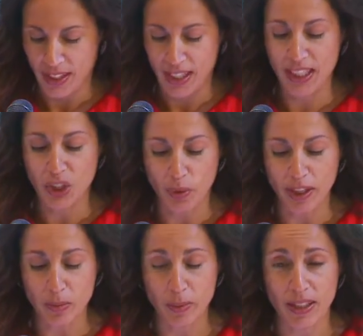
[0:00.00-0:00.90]

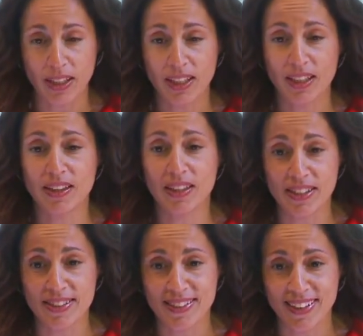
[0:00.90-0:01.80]
Incredibly,
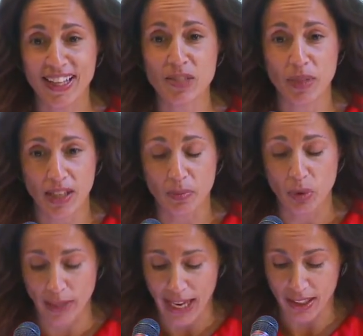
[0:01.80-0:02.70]
this has become a
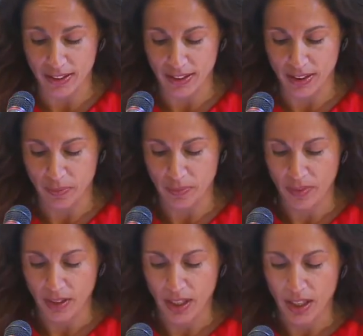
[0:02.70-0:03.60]
reality.
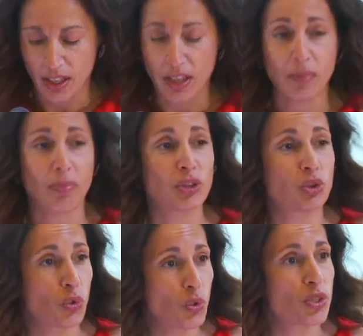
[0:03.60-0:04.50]
But
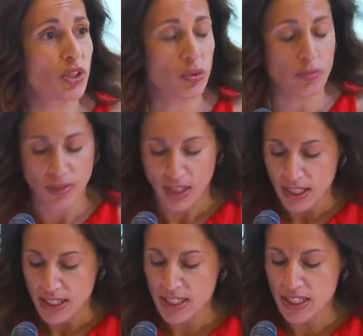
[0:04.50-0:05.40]
Jerusalem
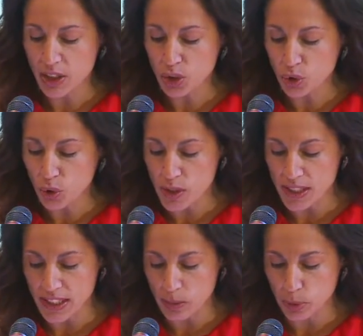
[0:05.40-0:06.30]
still endures
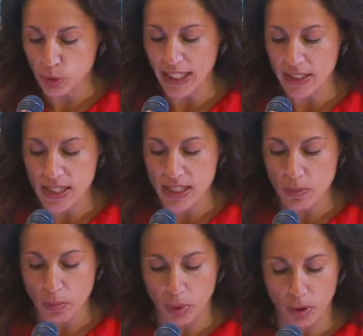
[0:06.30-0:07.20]
as a potent
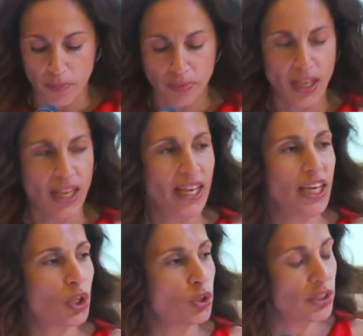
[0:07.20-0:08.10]
symbol.
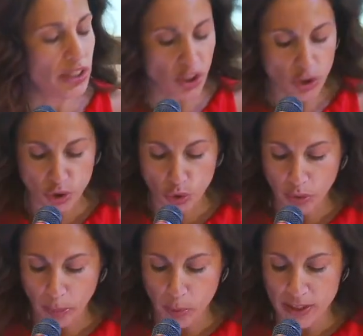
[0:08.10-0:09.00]
It continues to
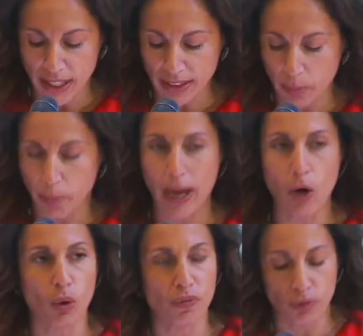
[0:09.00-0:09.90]
represent the
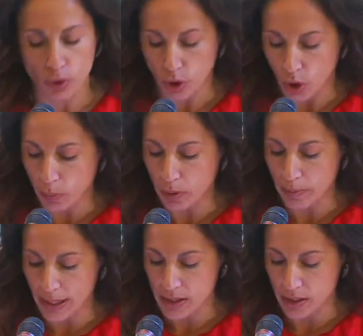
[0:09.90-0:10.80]
powerful global
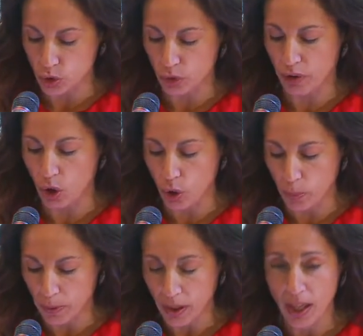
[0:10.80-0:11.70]
message of
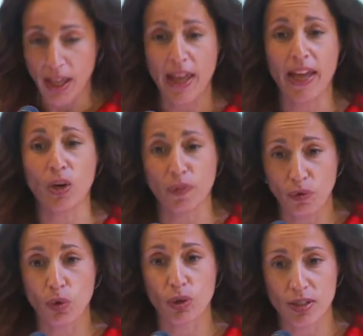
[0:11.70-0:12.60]
hope and, of
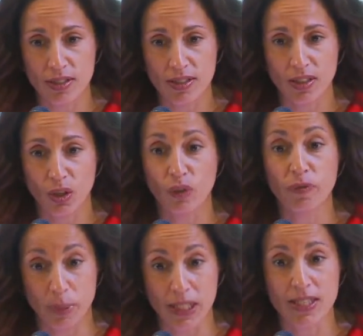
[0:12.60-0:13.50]
course,
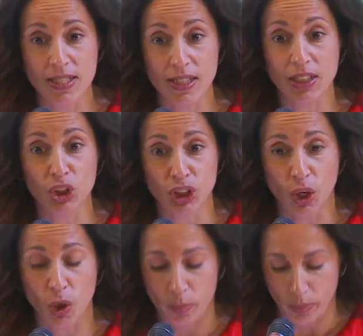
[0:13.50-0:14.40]
of peace,
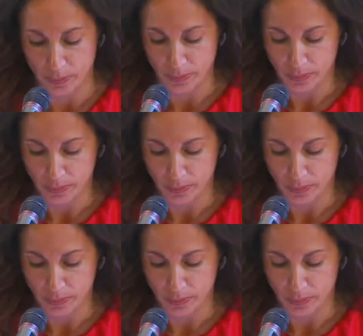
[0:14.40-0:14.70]
shalom.